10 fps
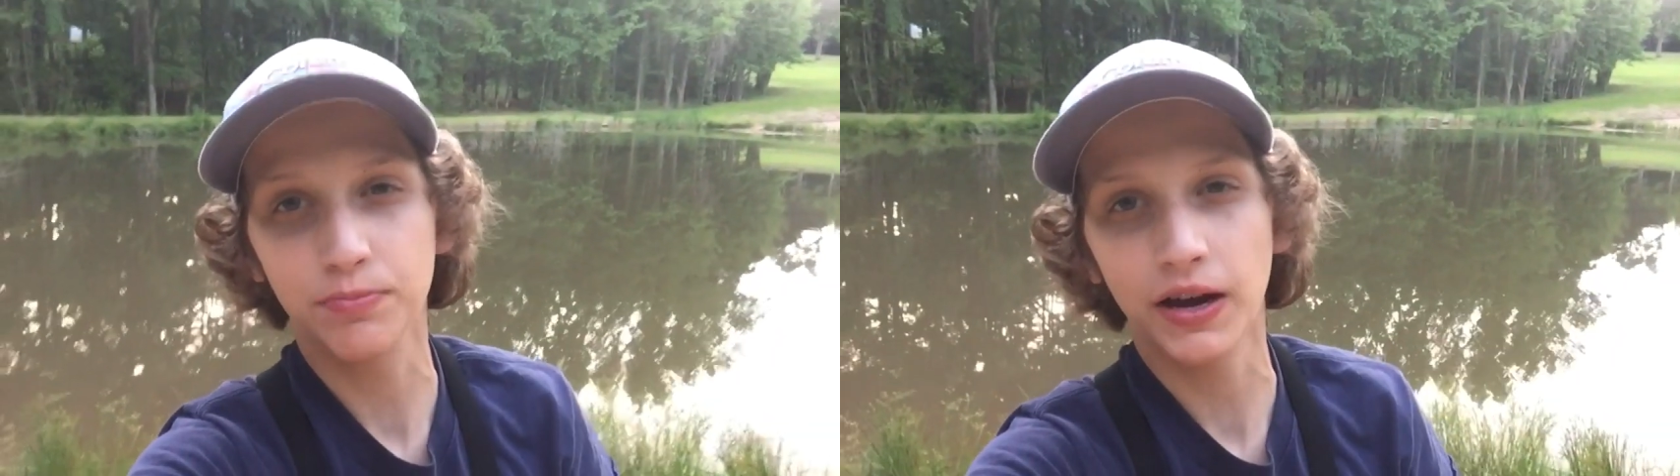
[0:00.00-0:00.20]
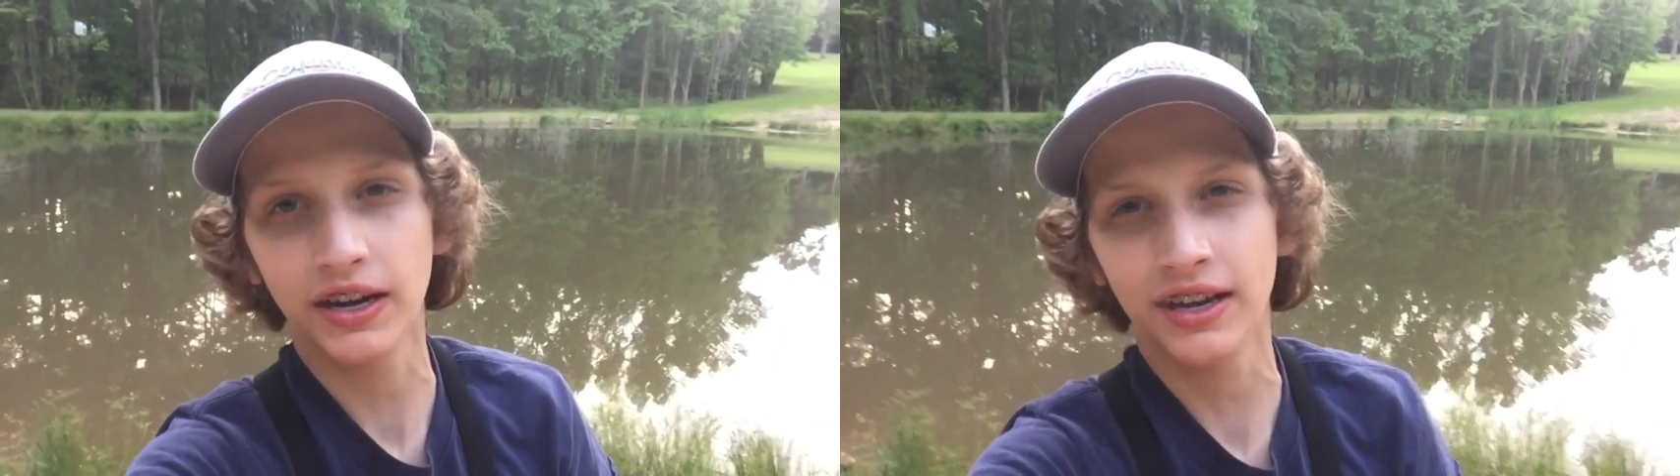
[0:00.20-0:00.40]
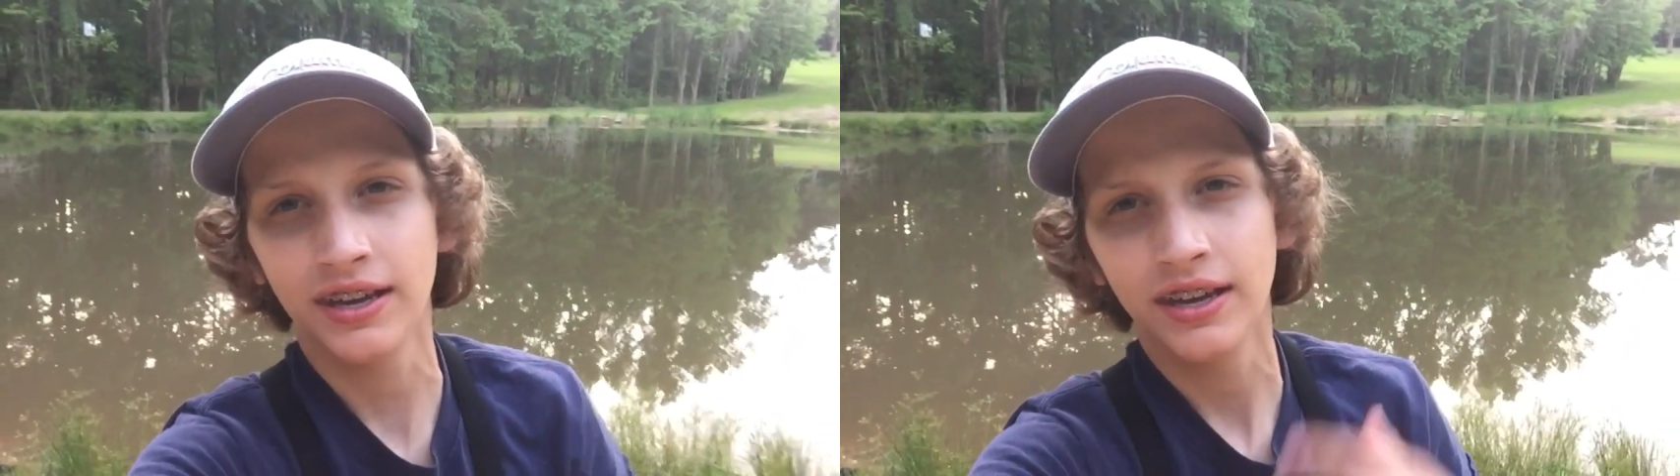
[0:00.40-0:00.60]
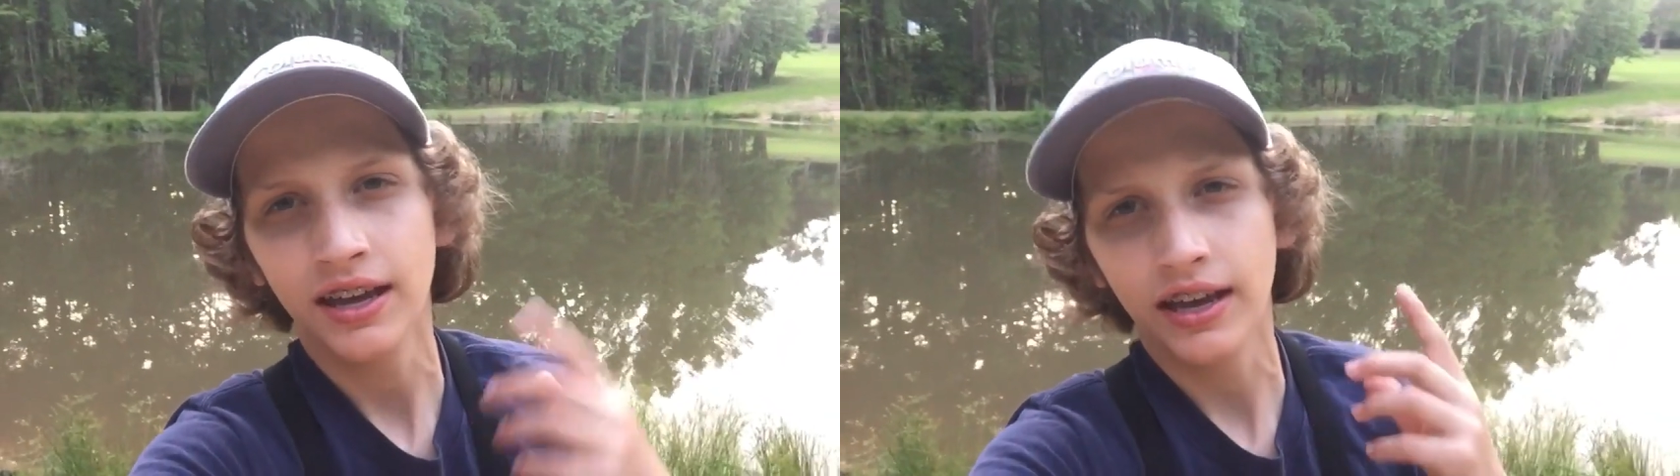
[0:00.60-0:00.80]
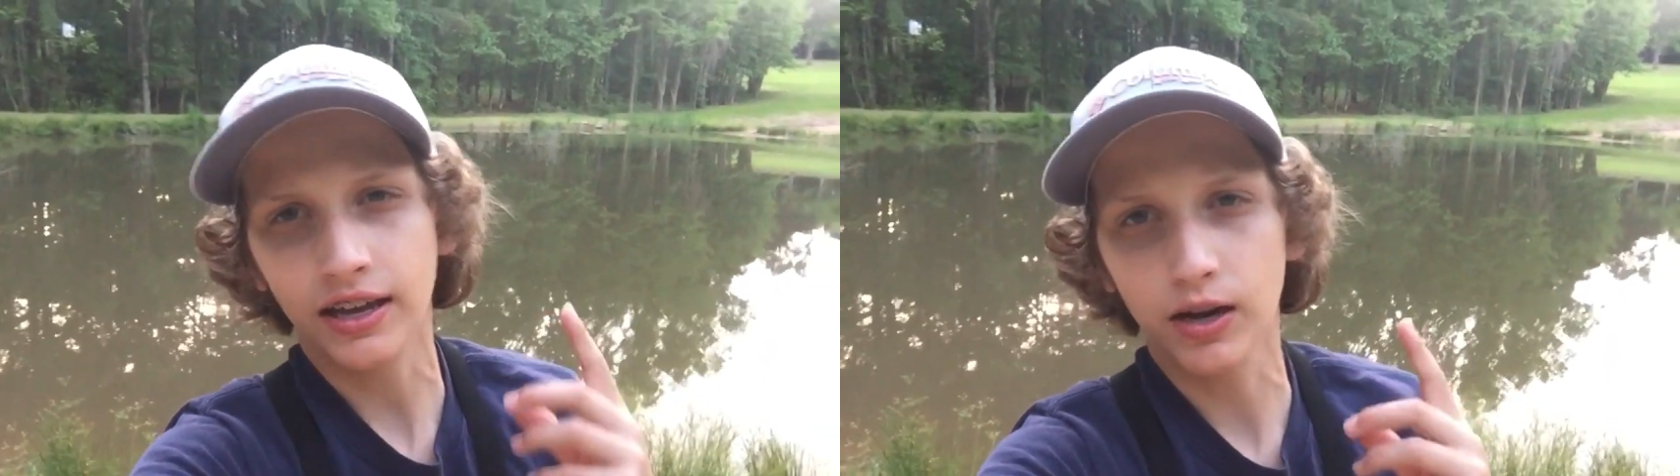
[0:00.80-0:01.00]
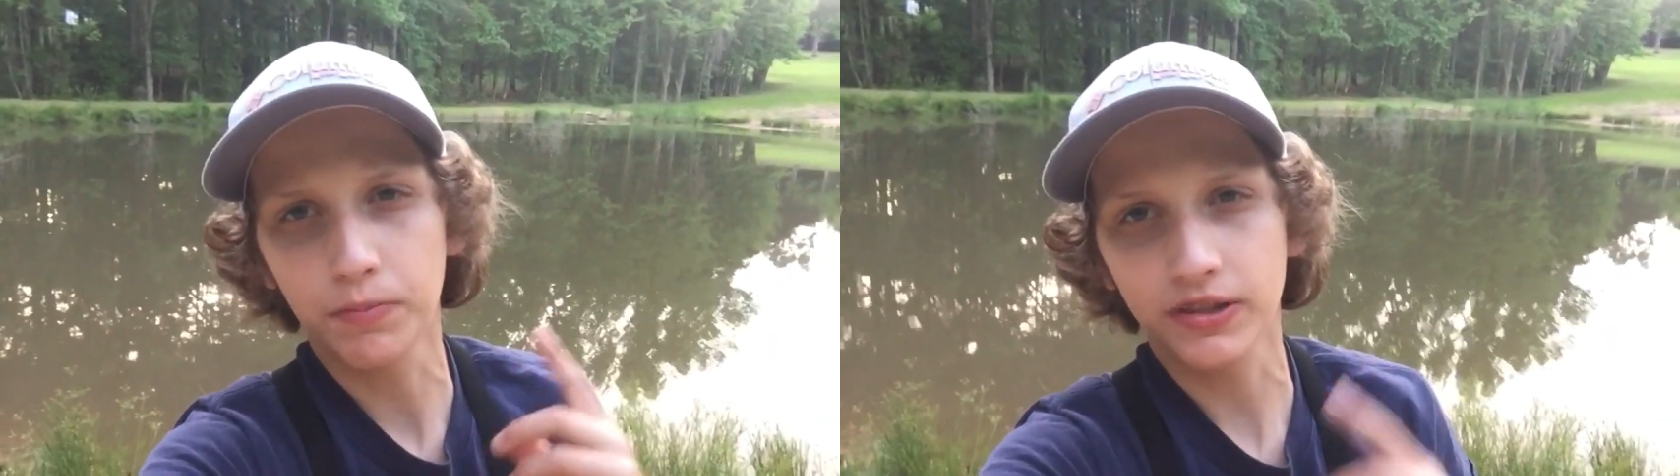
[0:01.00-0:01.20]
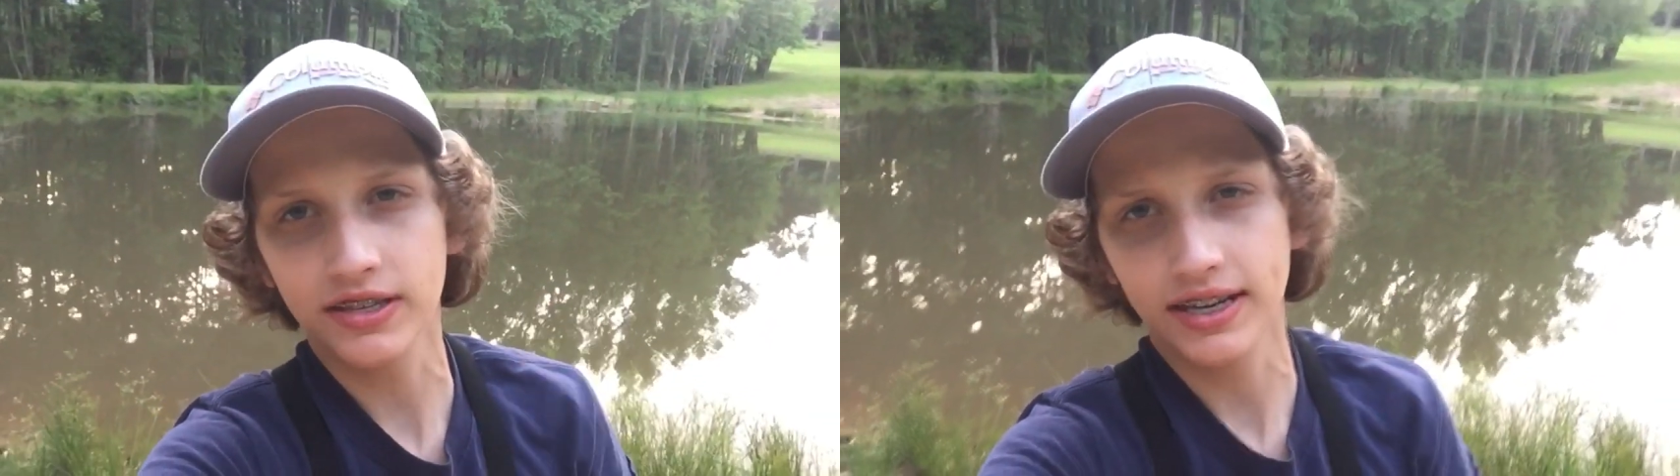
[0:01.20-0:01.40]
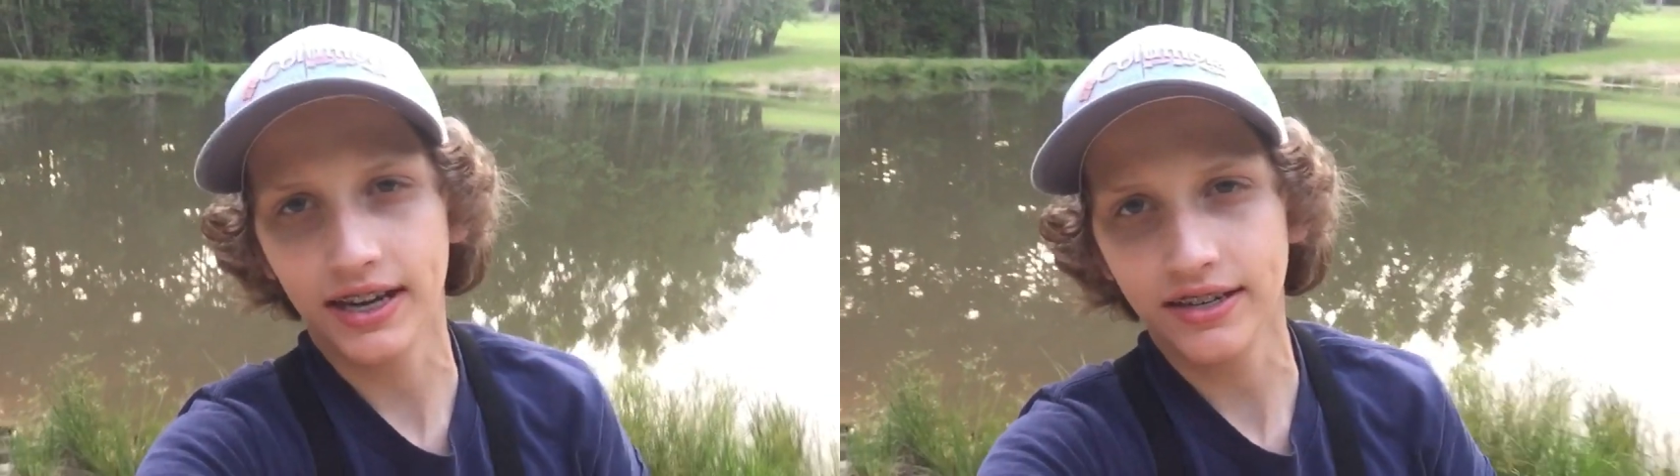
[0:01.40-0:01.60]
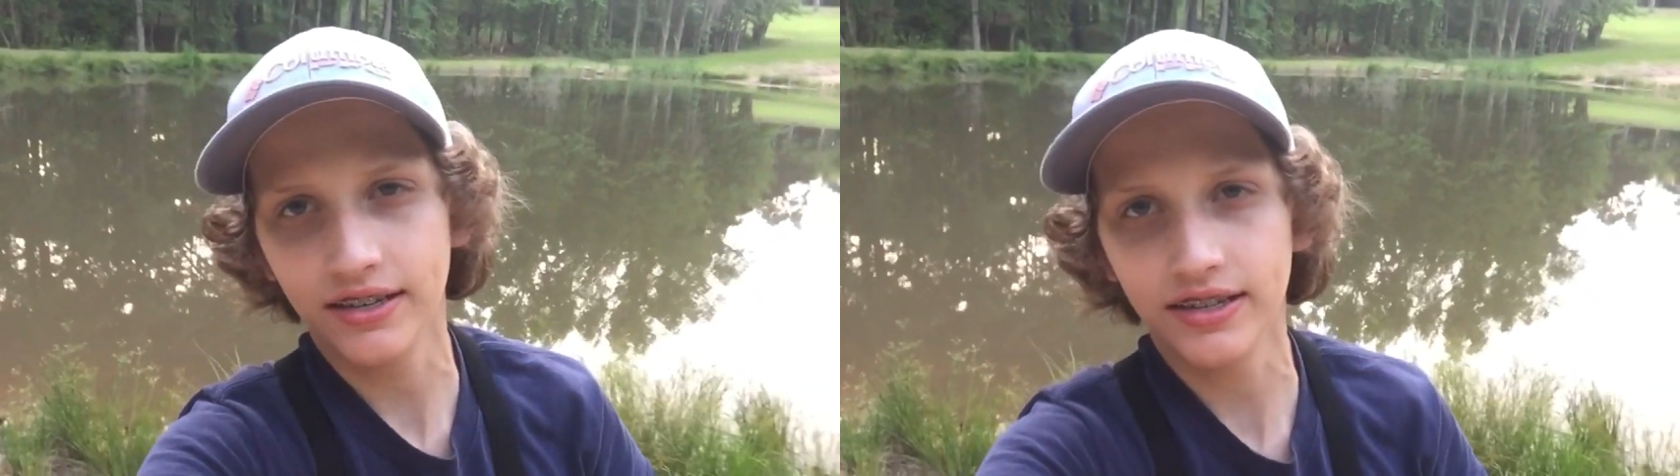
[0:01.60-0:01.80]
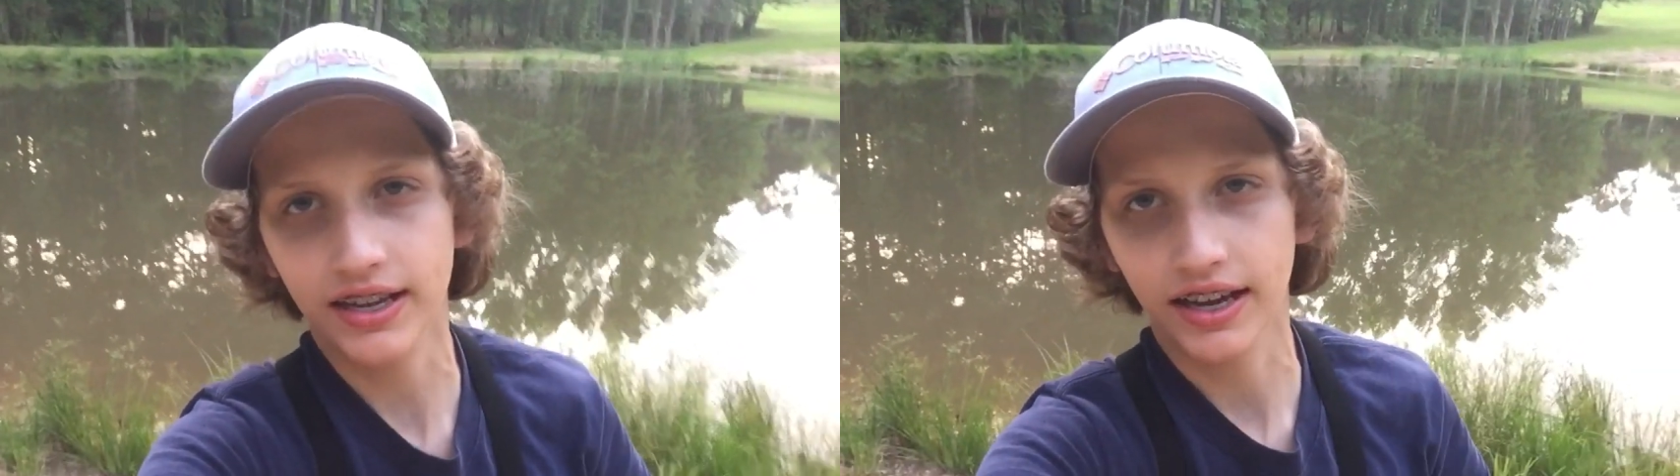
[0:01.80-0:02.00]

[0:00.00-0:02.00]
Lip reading: bucket and go put this guy into the